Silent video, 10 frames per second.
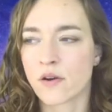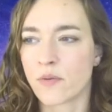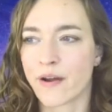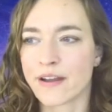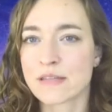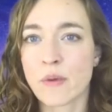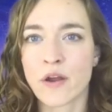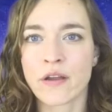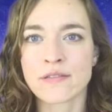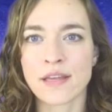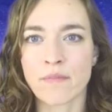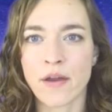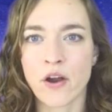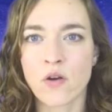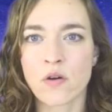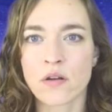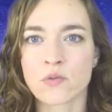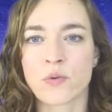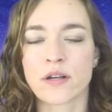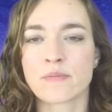We're experiencing miracles.
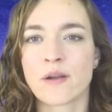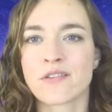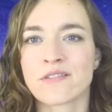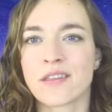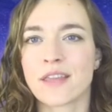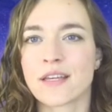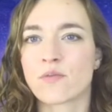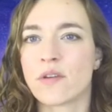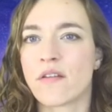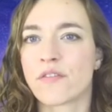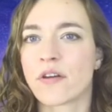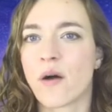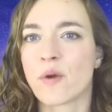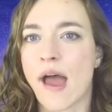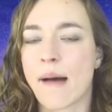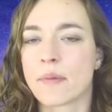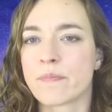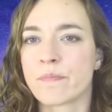We're experiencing things we never thought would happen.